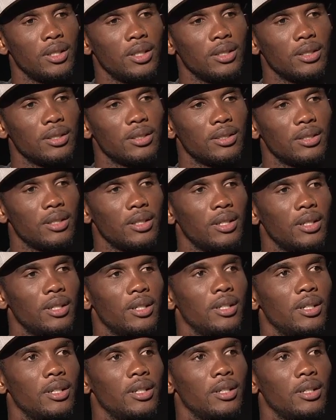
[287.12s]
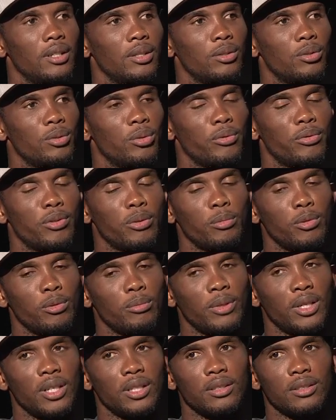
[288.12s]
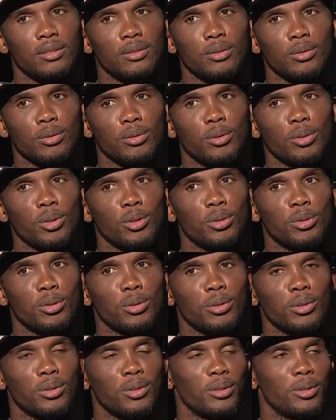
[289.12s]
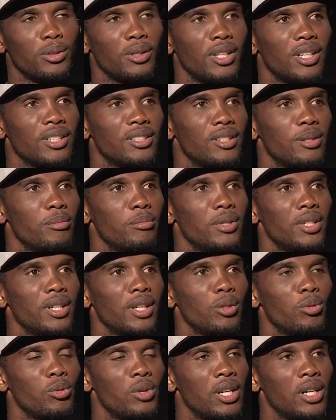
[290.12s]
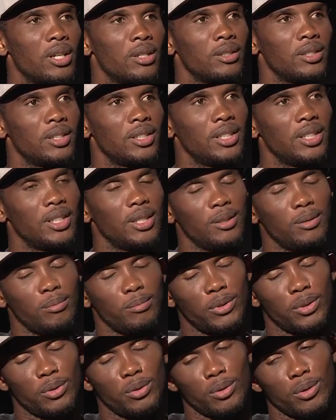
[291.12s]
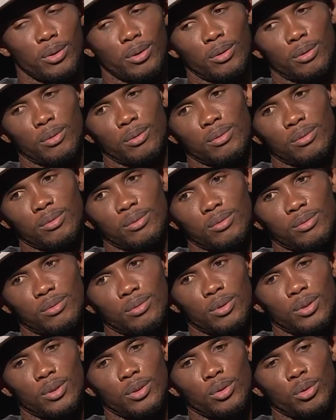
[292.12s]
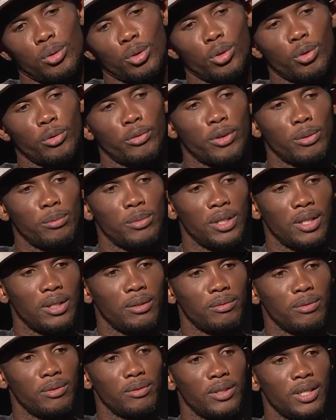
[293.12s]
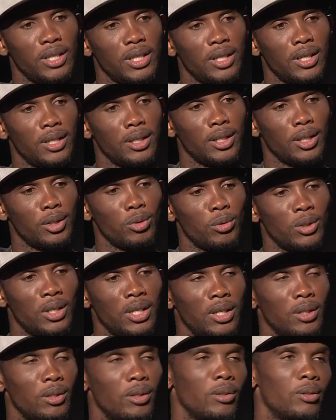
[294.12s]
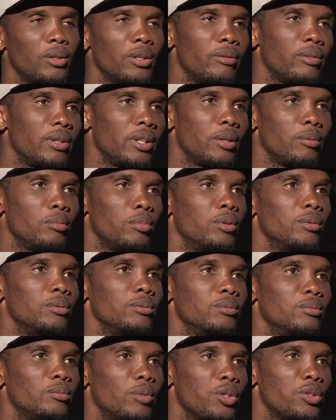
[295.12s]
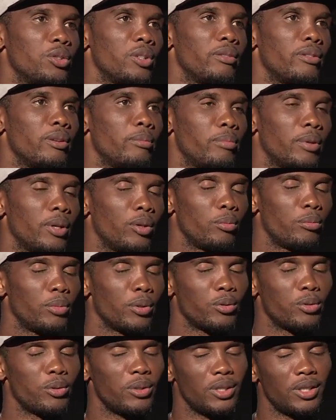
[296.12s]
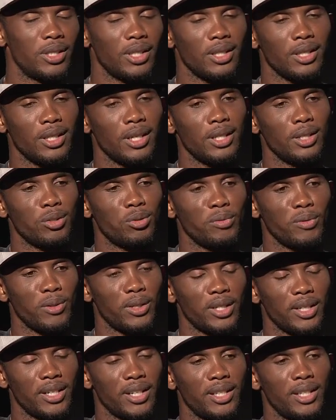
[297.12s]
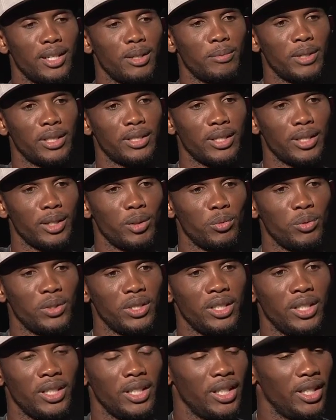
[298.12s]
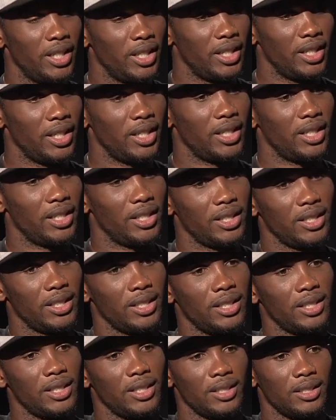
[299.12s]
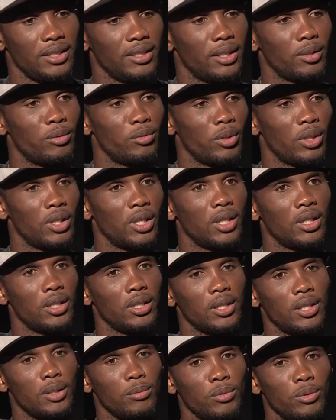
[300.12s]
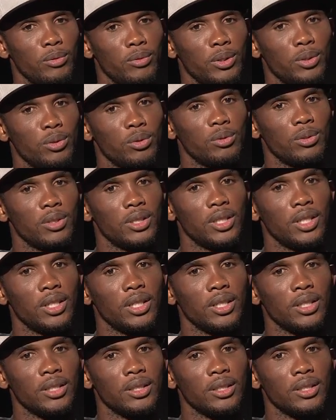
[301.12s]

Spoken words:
and Zambia in Douala. Normally, all the games of the national team were in Yaoundé, but that time it was happening in Douala, my home city. We went to the stadium at 9